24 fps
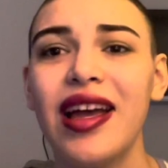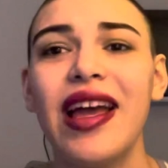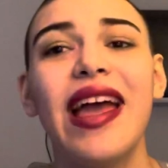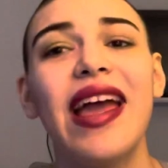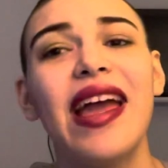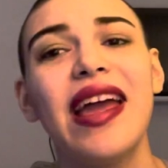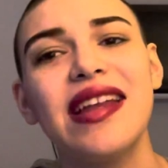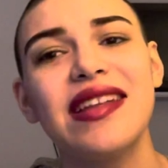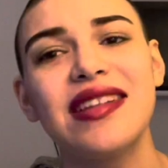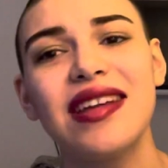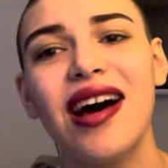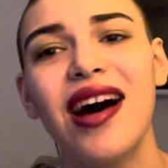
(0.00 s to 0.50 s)

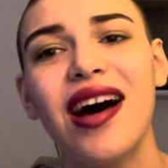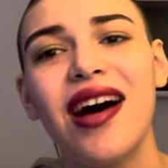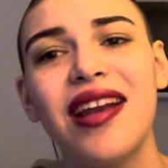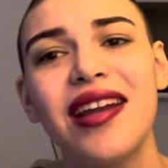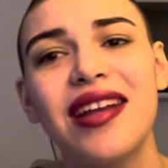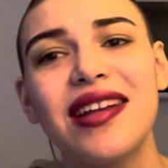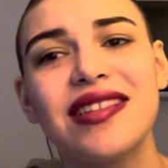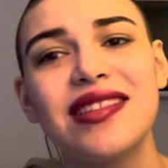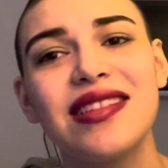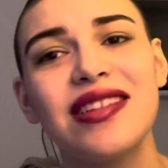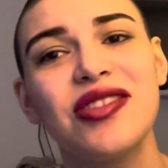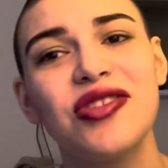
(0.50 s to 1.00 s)
atonic
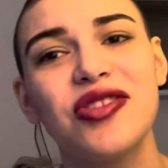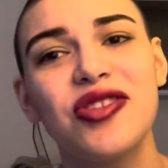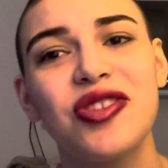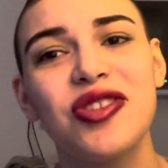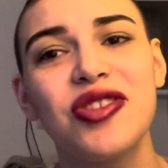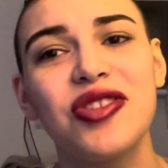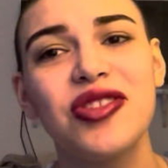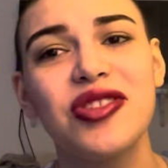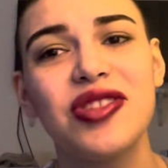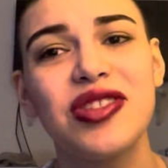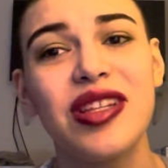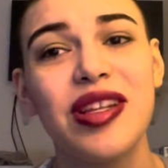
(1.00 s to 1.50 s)

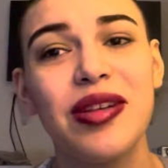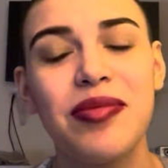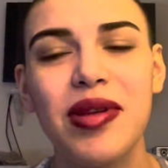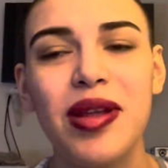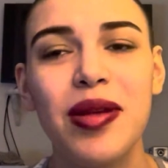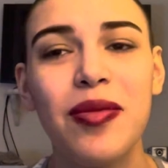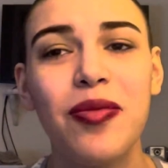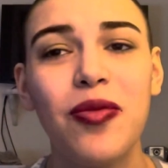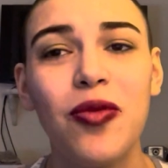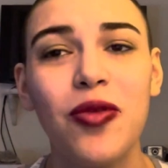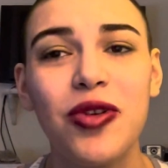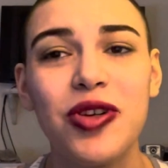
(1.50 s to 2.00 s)
seizures, and
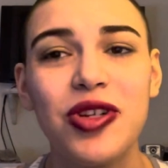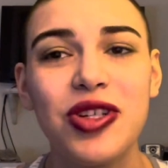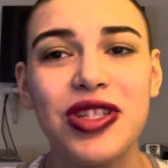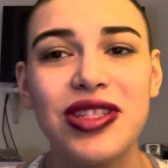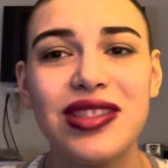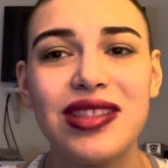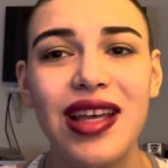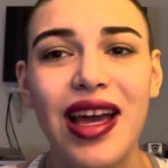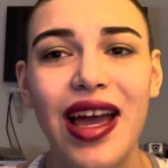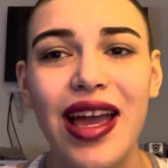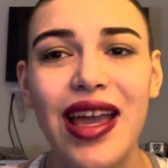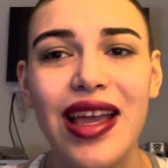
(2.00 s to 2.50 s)
people are
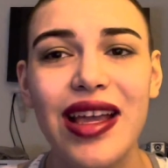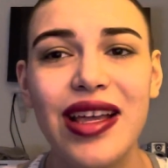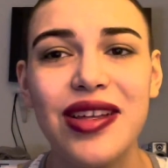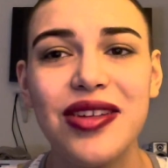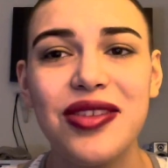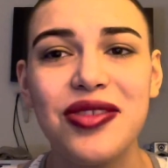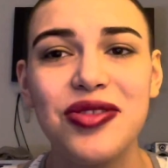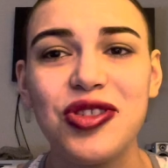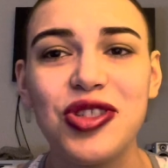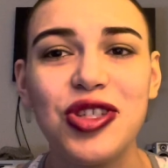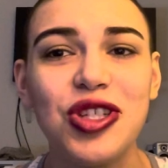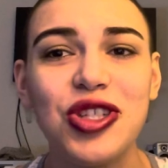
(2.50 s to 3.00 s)
just like,
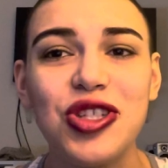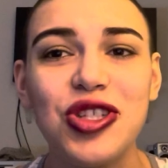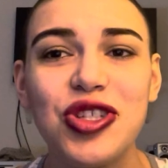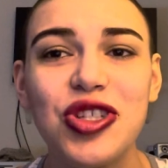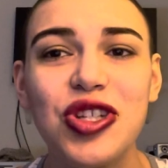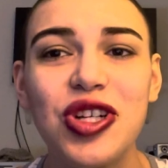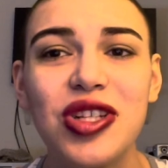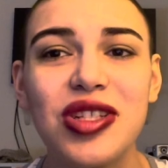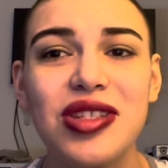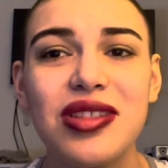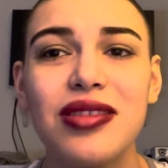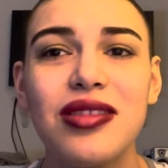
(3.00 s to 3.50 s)
she's
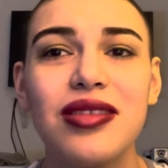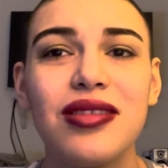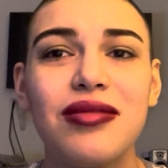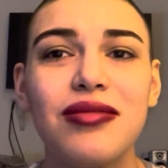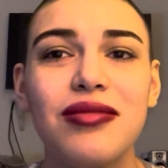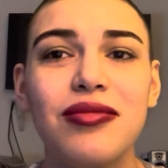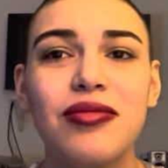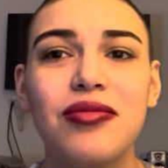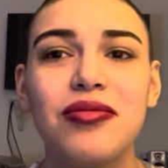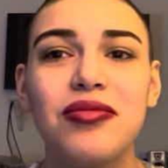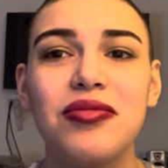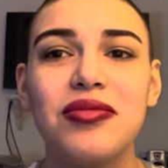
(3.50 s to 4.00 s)
just
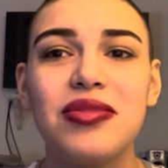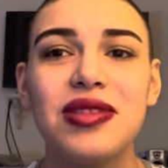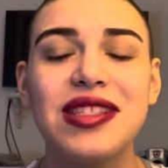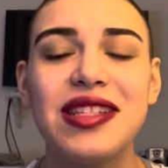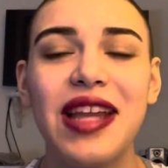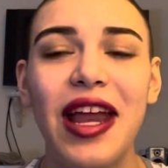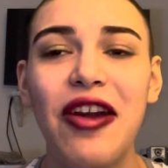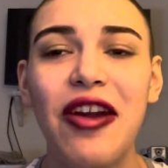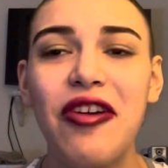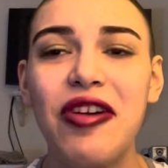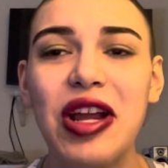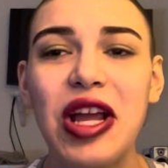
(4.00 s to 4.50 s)

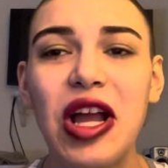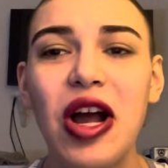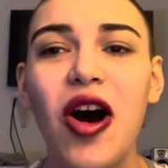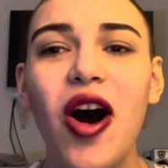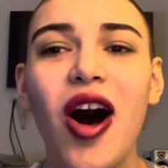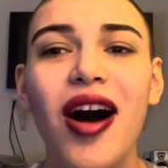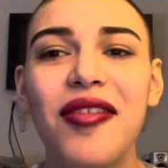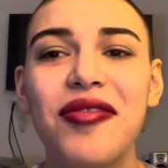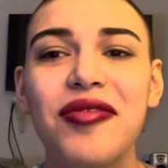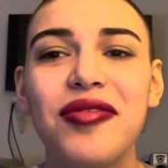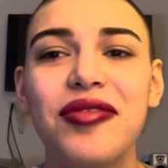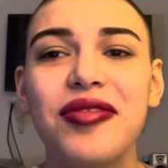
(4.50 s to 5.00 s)
staring
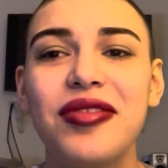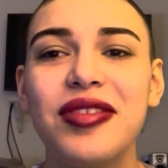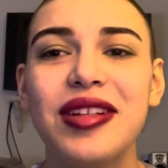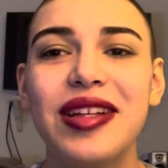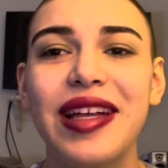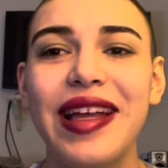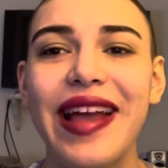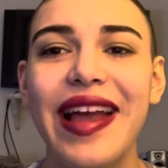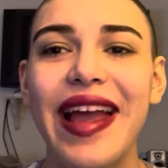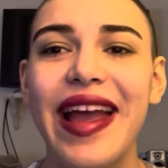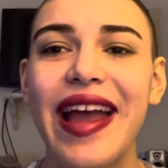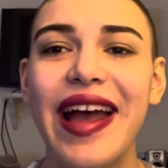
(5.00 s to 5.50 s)
off
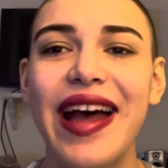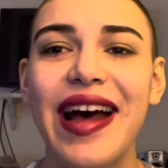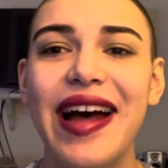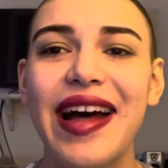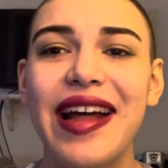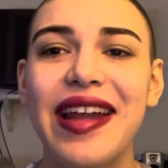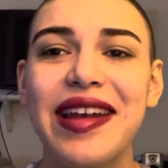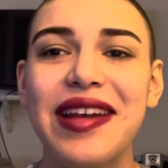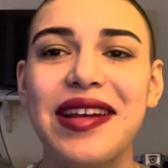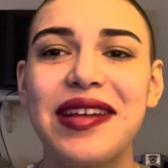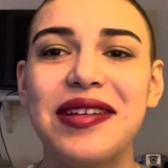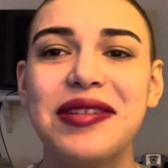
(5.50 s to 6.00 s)

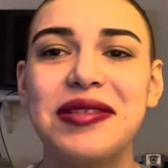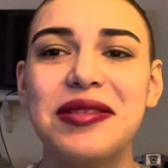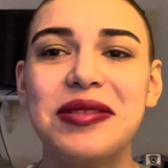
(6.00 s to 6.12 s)
and